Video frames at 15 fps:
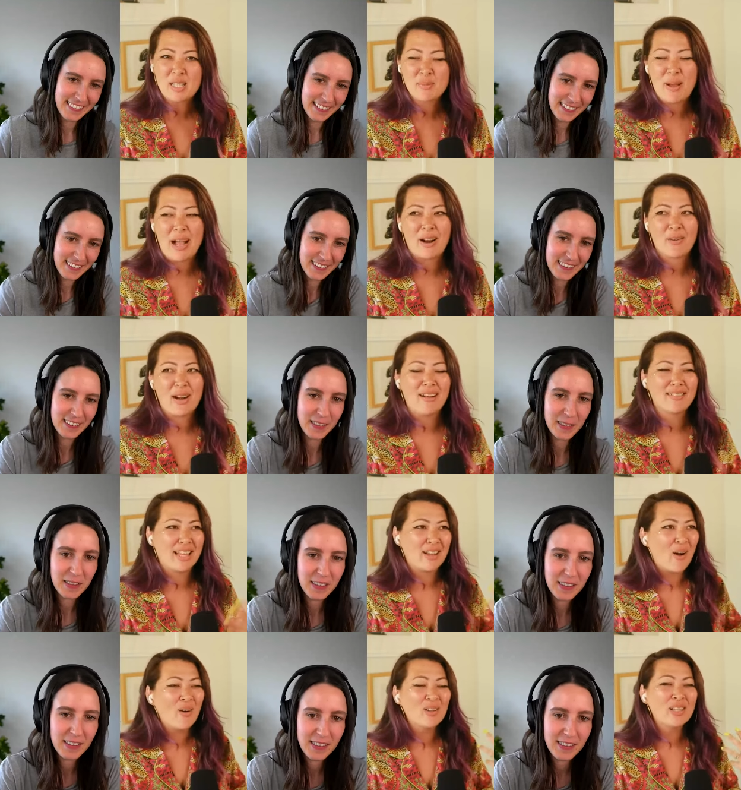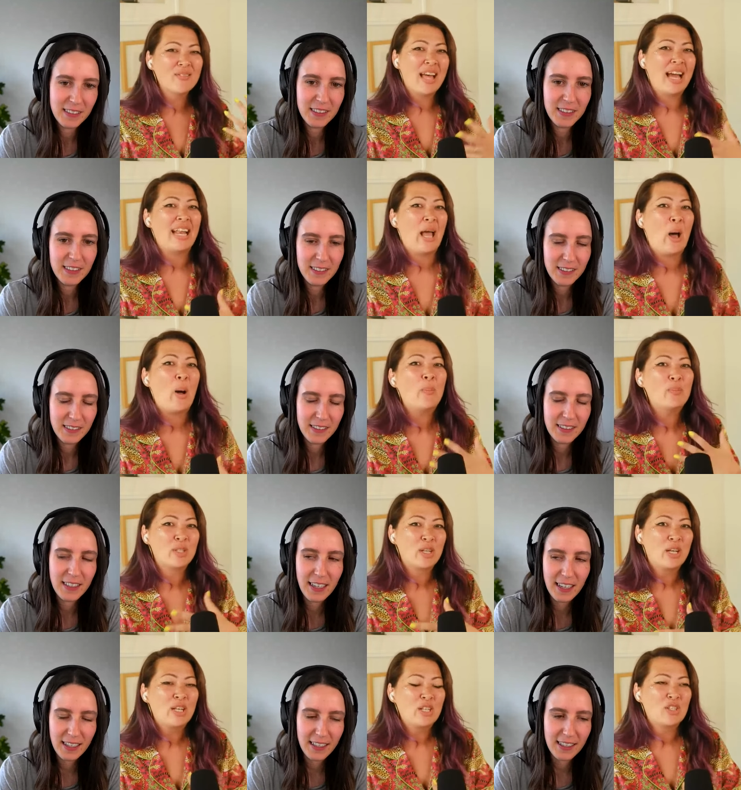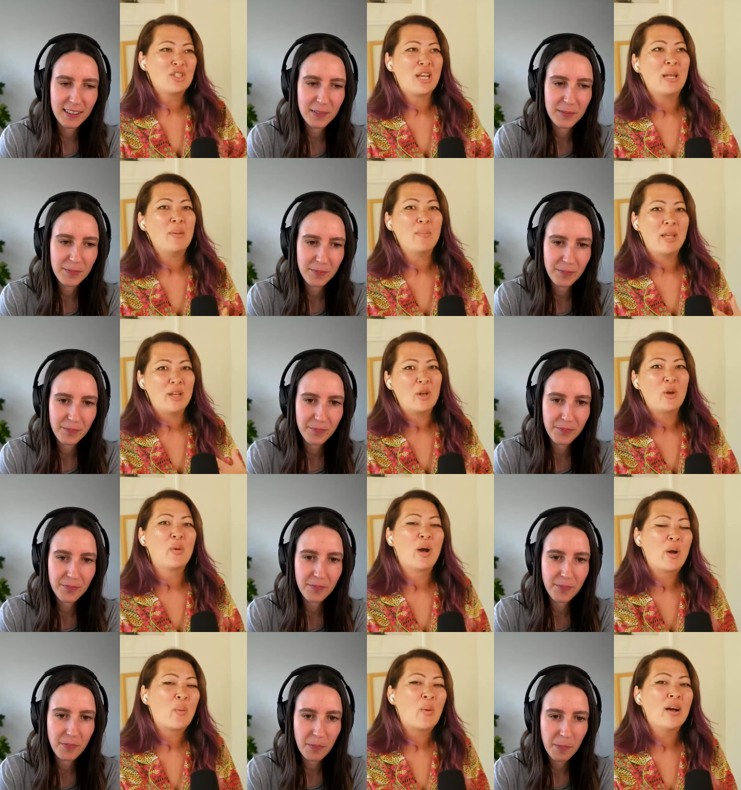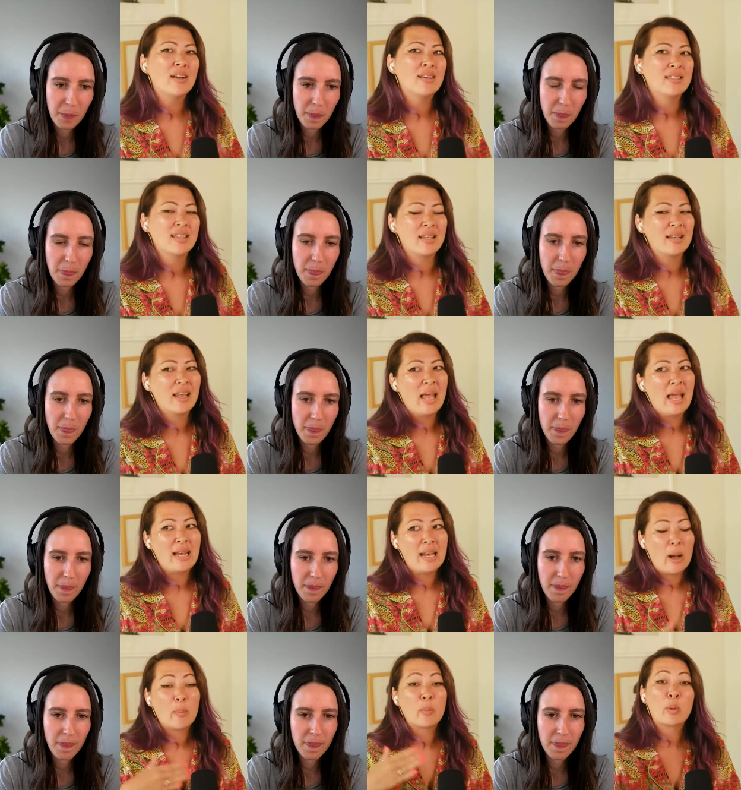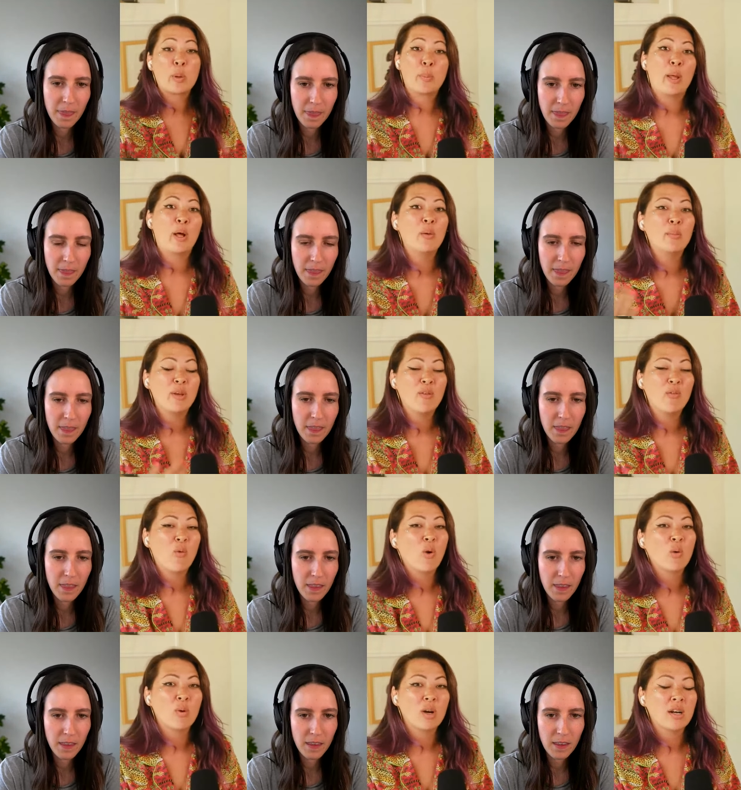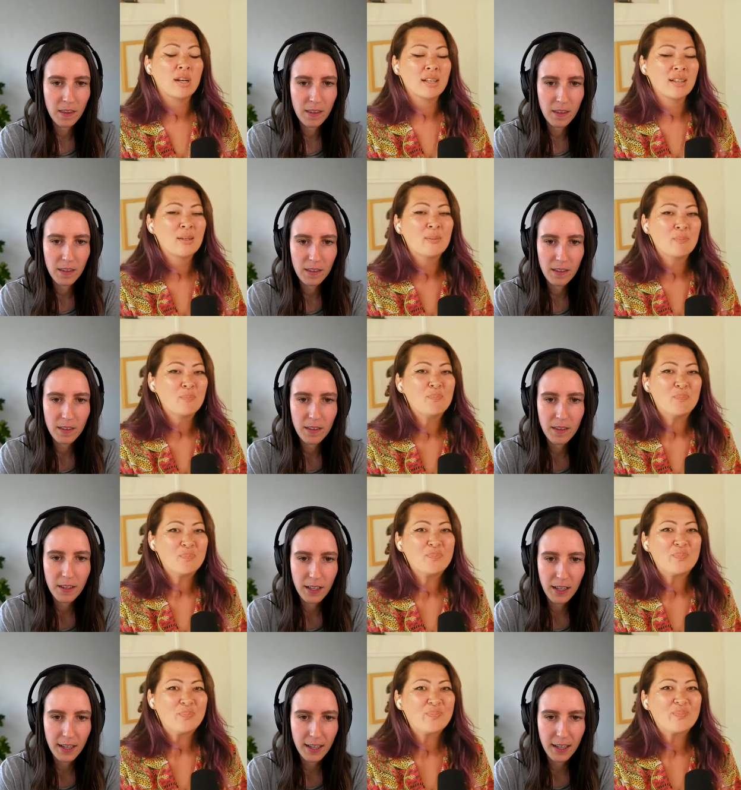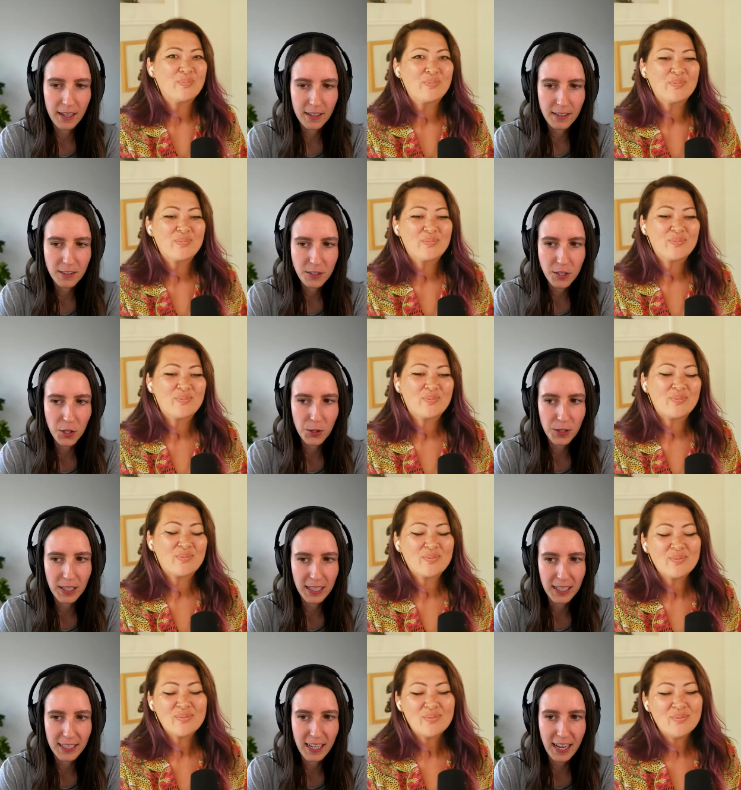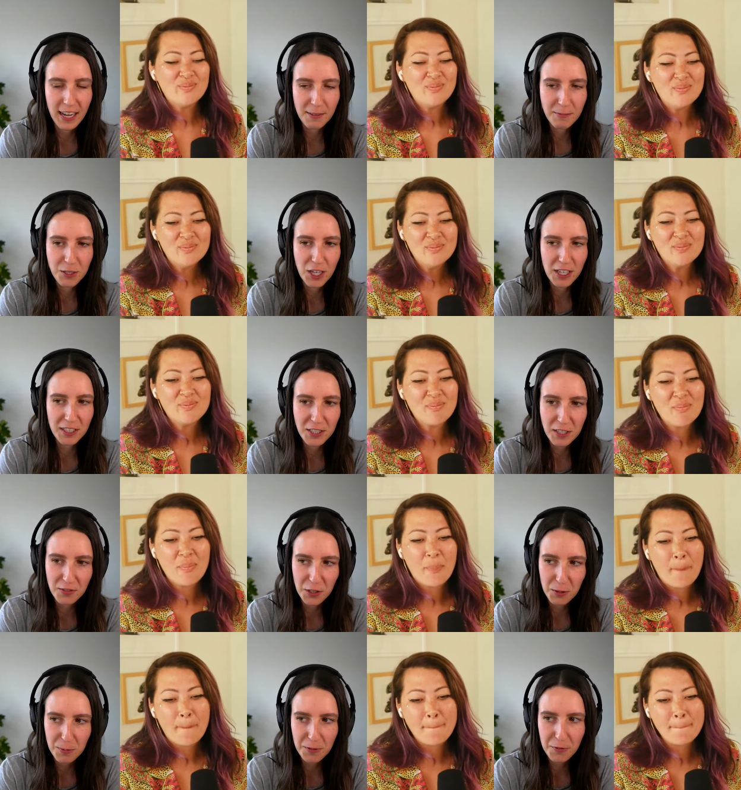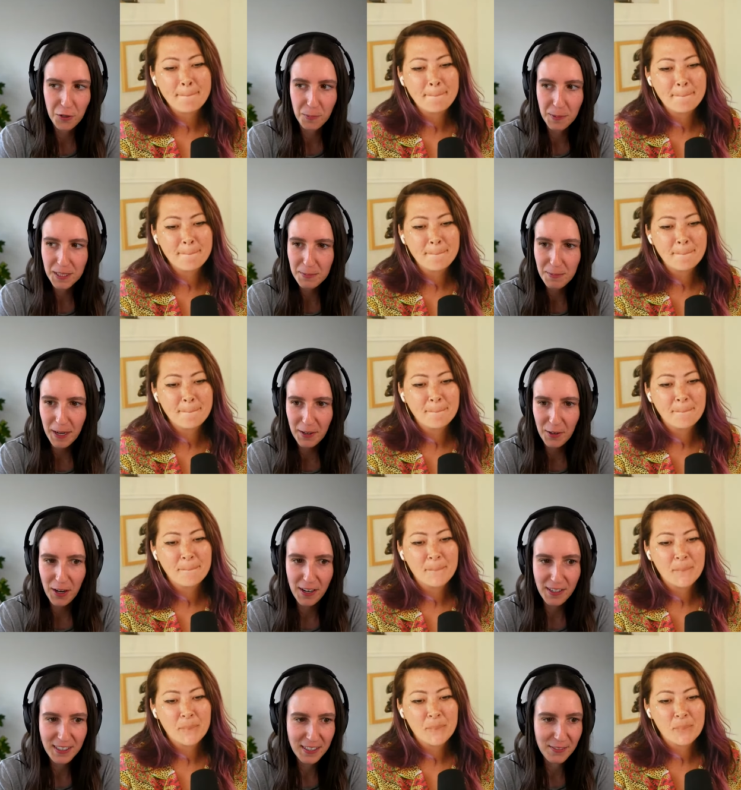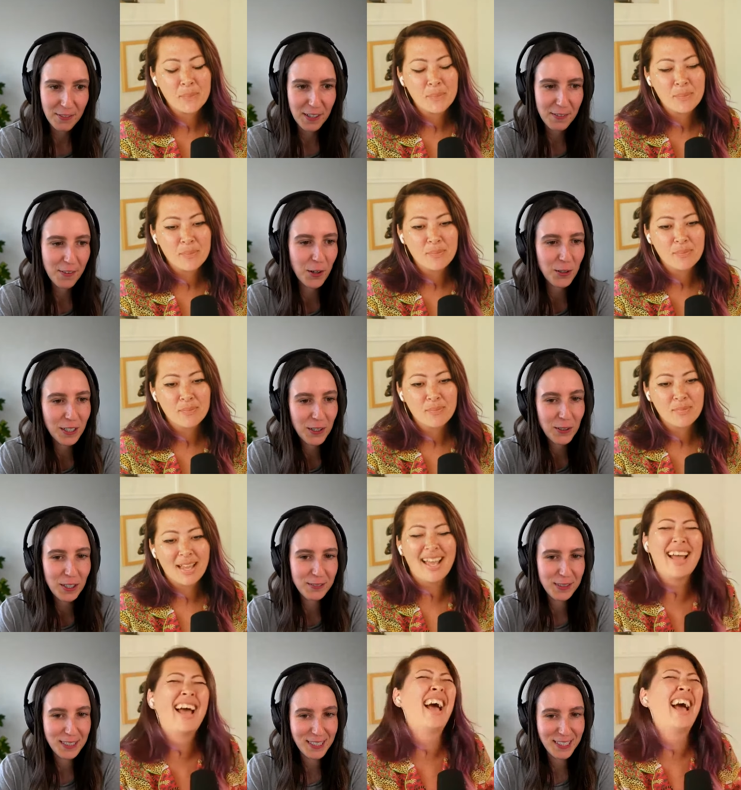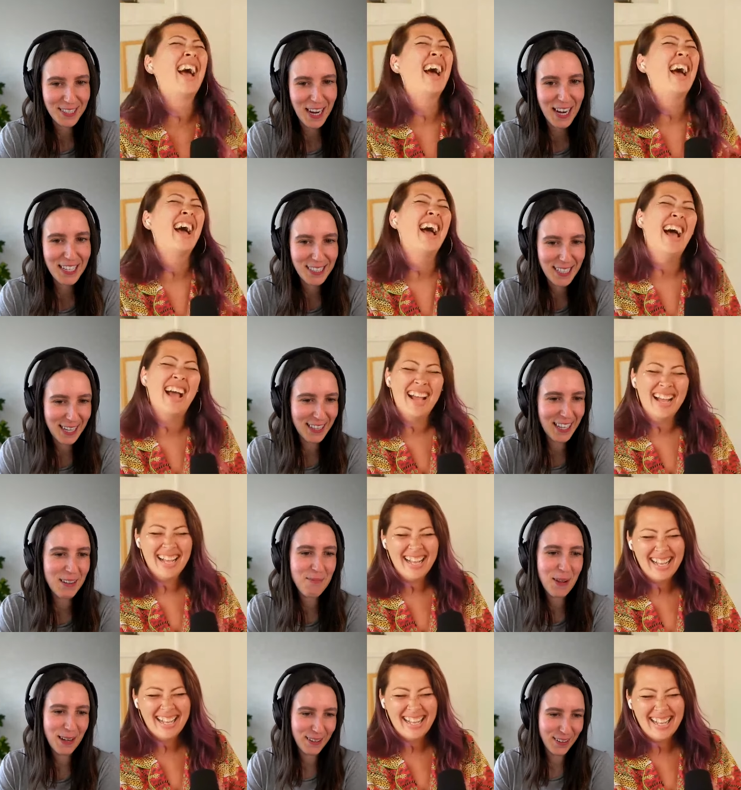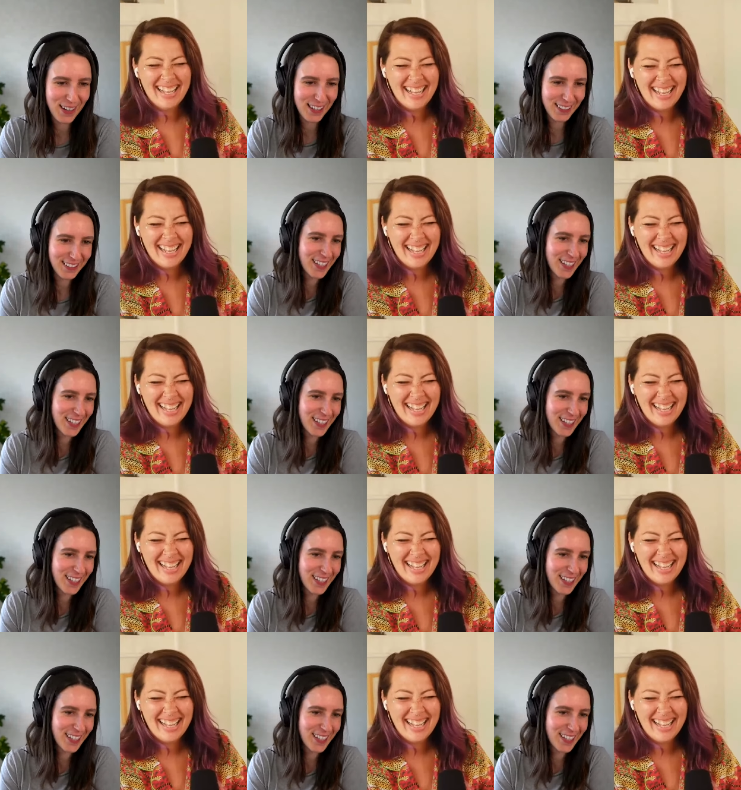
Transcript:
Speaker 1: background. Like all of that helped yeah. shape me and who I was and, and help propel me forward.
Speaker 2: Yeah, totally. Yeah, I'm jealous of your performance background. If, if only all of us designers had that background,